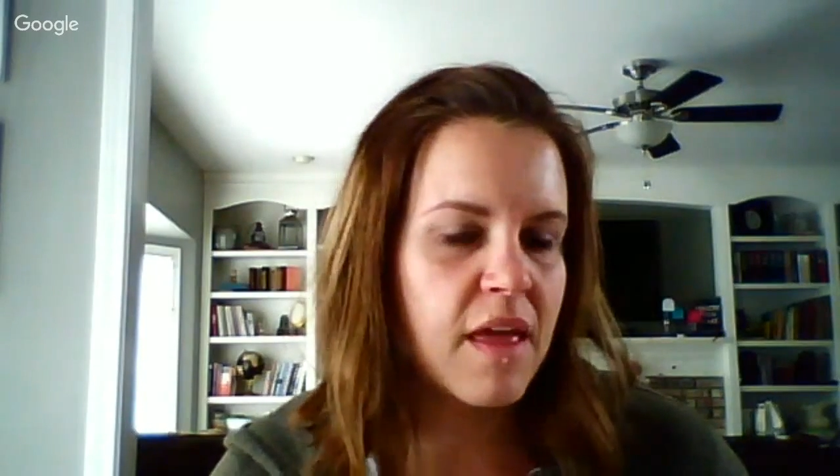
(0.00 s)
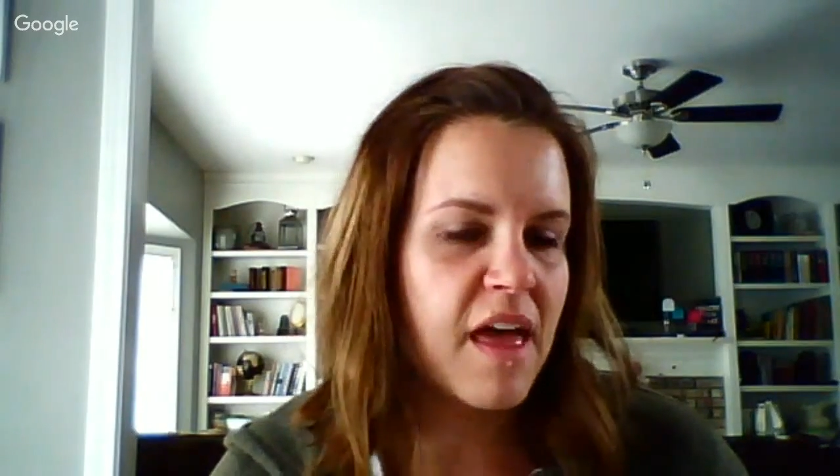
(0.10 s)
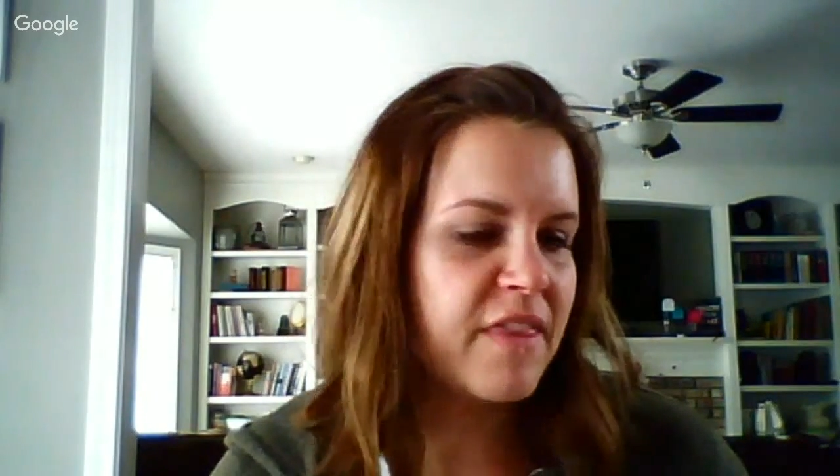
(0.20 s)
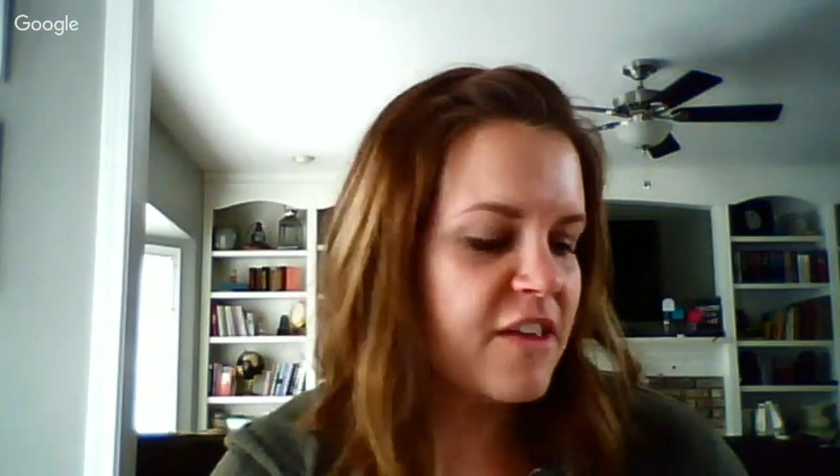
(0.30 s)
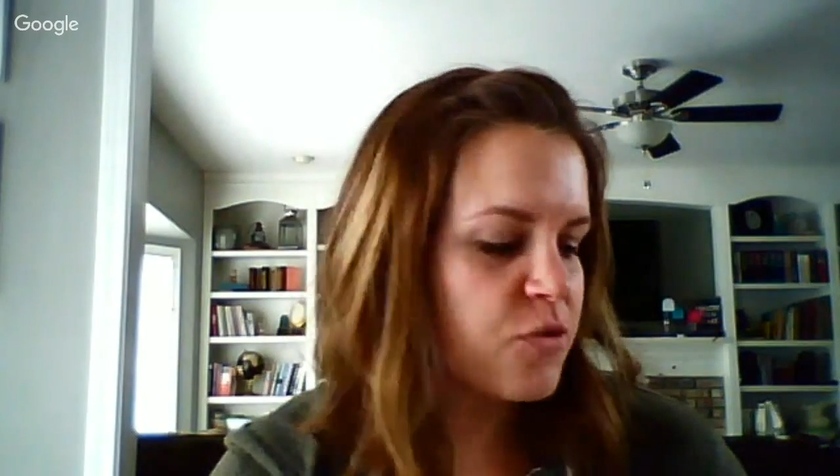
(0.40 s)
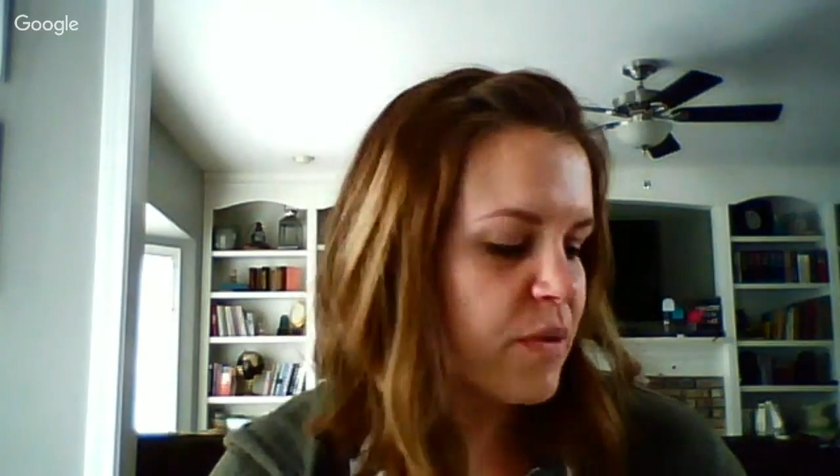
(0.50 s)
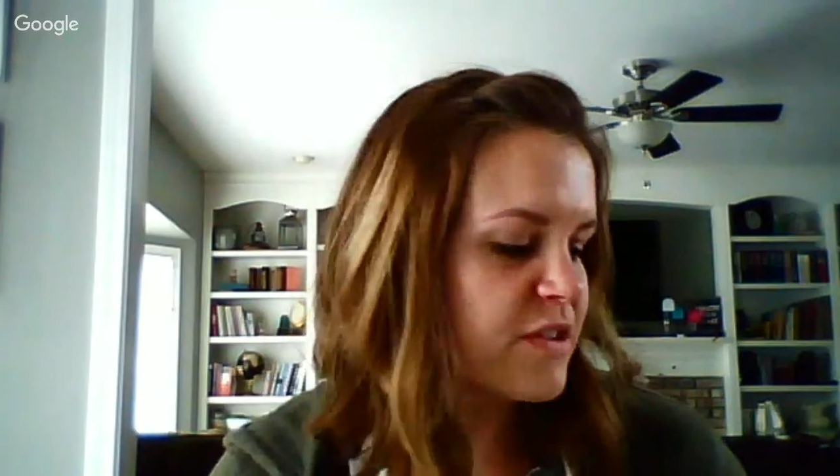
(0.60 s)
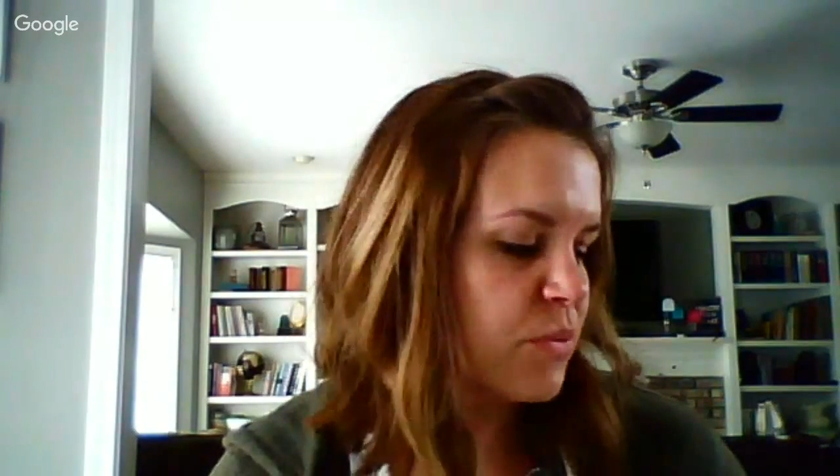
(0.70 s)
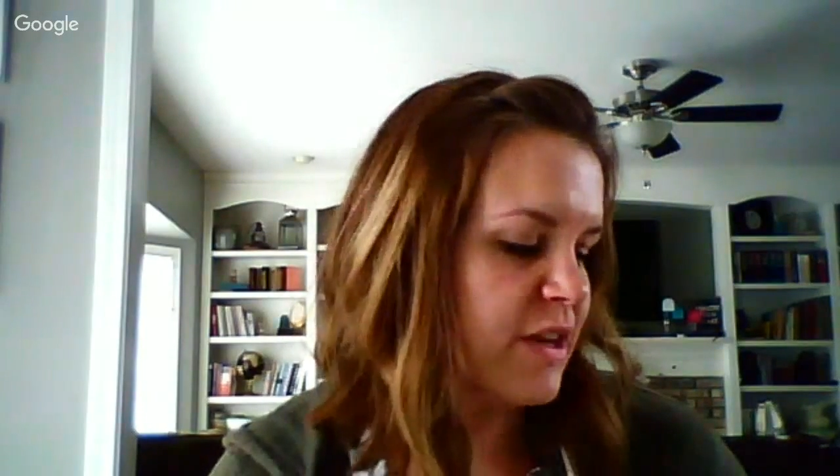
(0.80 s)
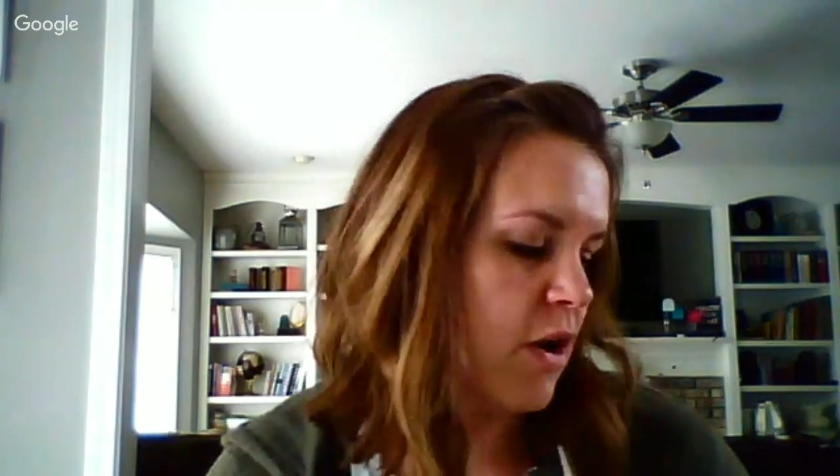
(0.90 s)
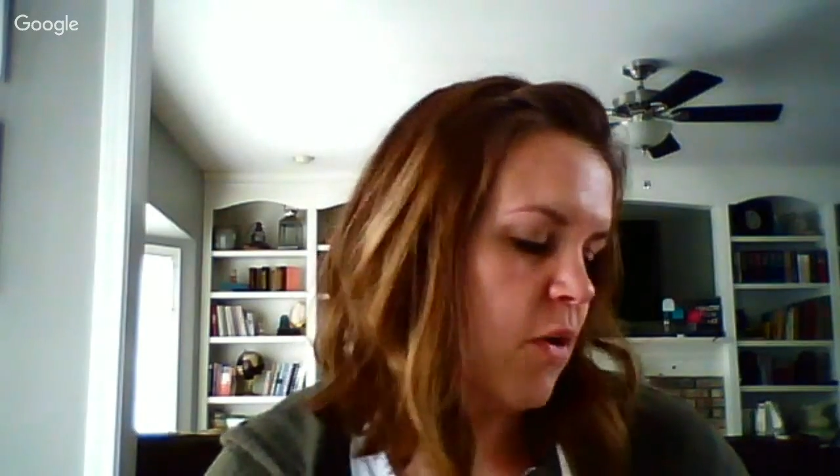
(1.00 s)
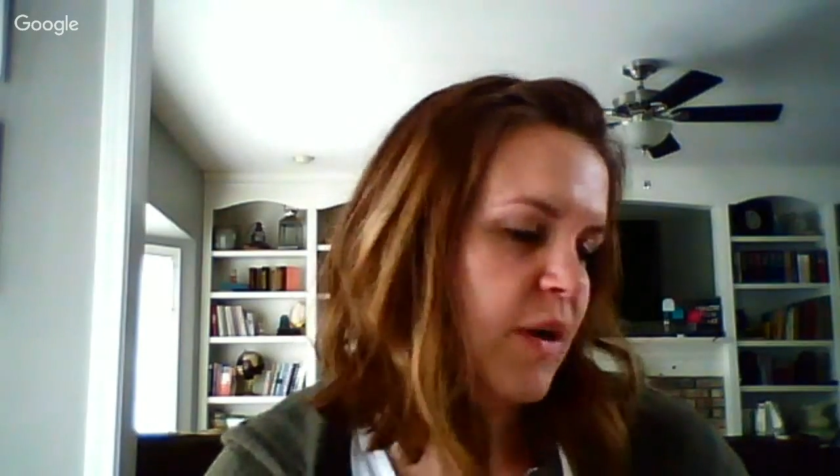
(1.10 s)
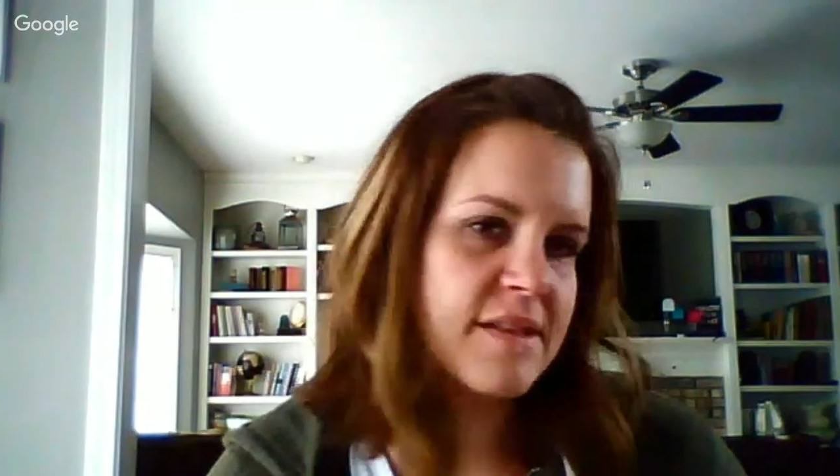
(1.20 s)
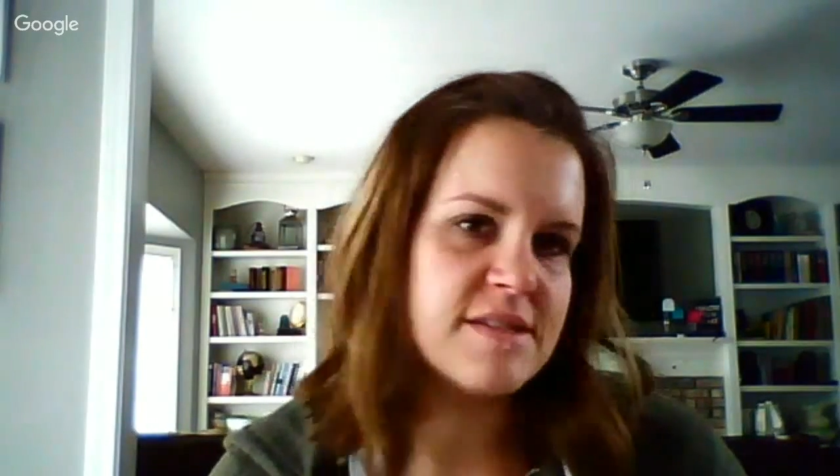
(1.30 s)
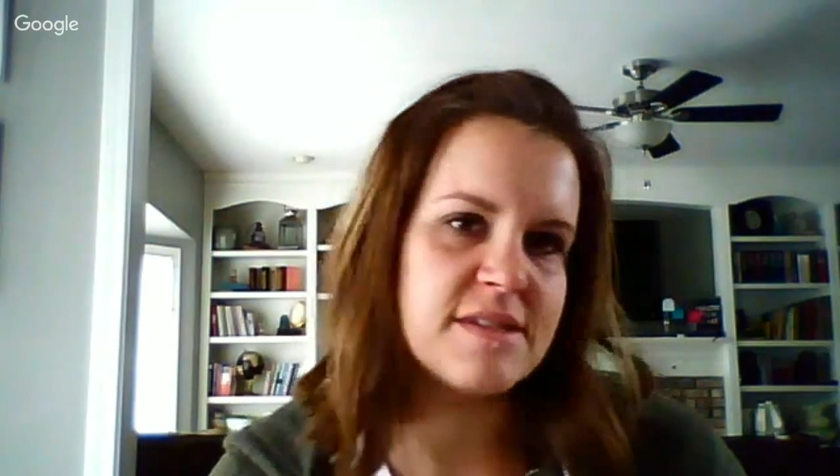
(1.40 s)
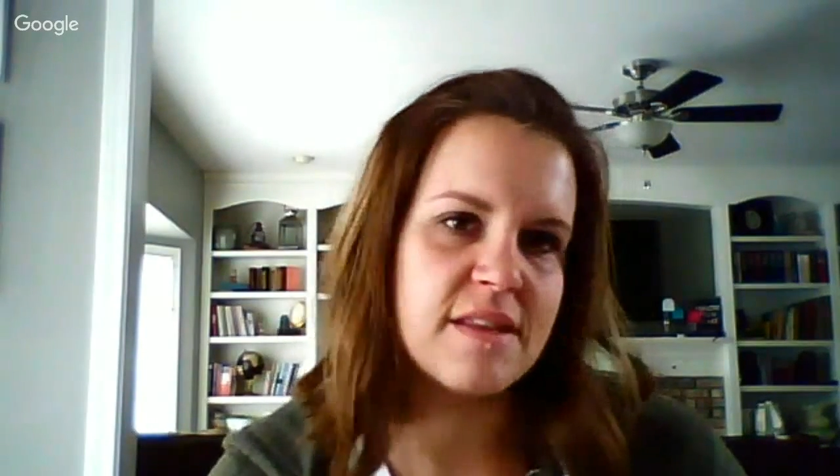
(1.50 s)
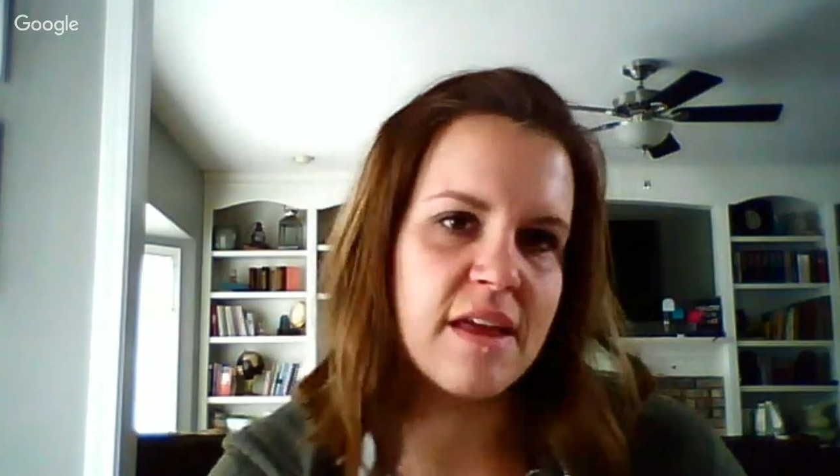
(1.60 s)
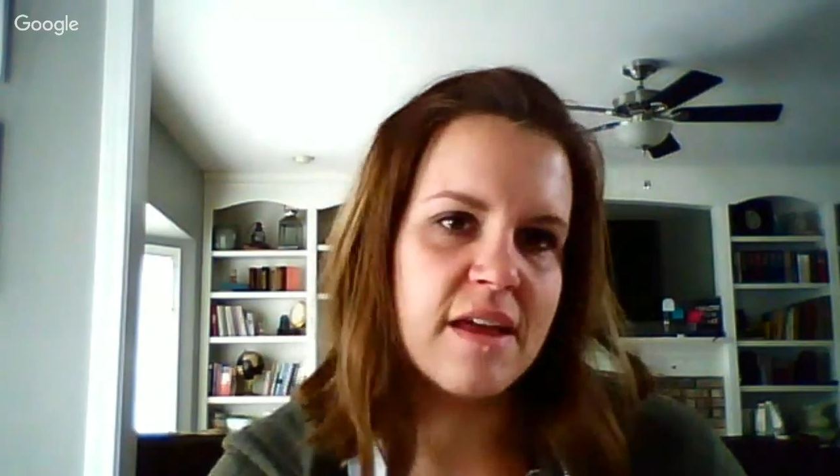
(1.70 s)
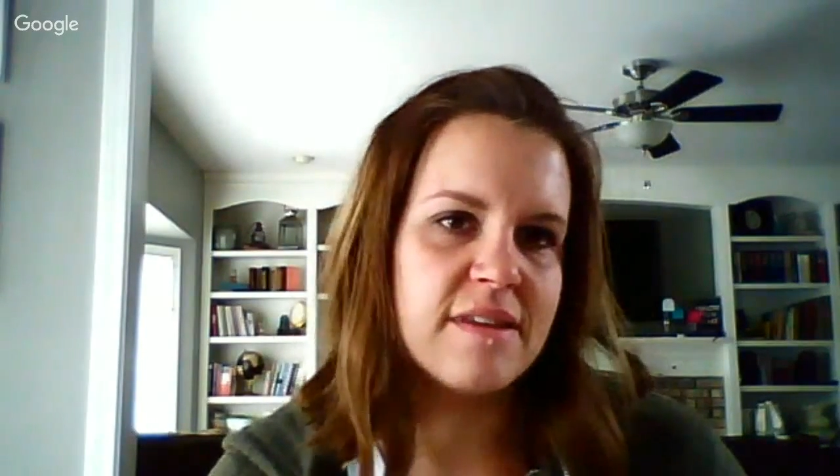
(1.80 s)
and these ones we know it's the